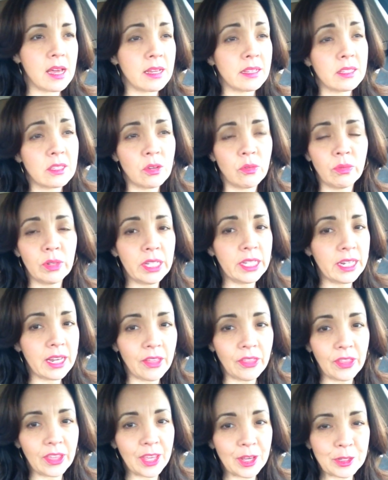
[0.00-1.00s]
So really
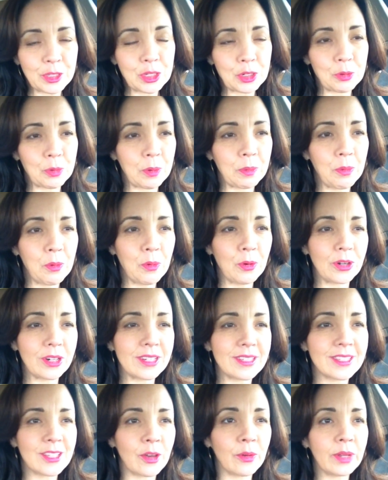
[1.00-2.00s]
nothing else to
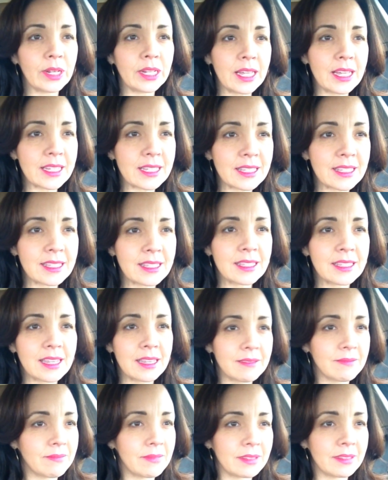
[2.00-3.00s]
report. So unless
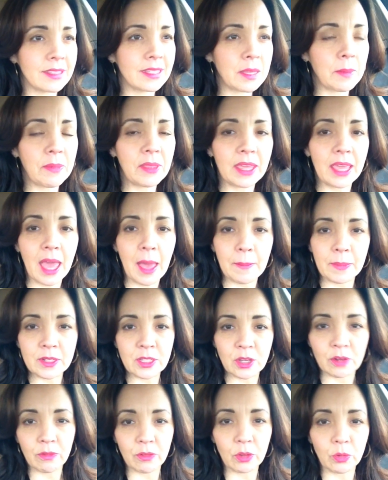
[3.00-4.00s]
something
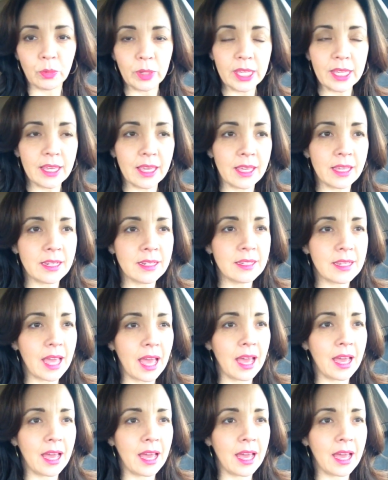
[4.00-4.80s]
happens over the weekend,